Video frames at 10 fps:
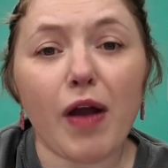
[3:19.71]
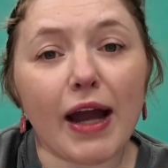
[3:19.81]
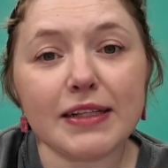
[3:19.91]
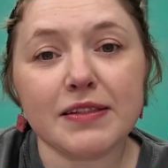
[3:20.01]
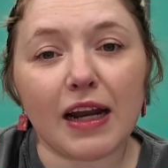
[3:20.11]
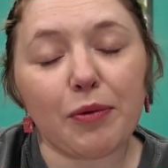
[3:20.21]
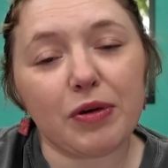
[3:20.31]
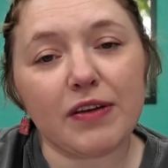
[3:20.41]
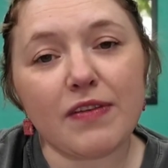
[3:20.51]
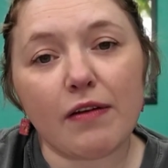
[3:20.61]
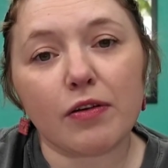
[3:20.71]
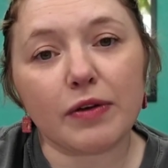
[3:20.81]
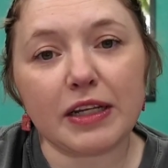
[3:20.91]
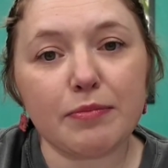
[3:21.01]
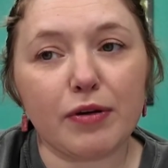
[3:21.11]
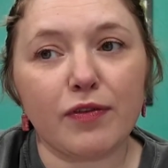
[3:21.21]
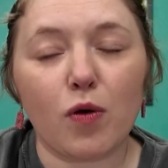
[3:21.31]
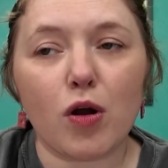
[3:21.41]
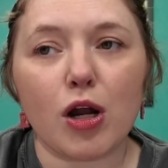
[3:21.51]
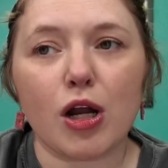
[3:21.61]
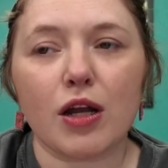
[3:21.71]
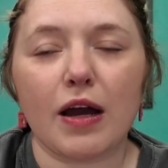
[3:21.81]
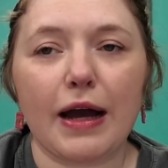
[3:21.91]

rides that I would have never ridden before,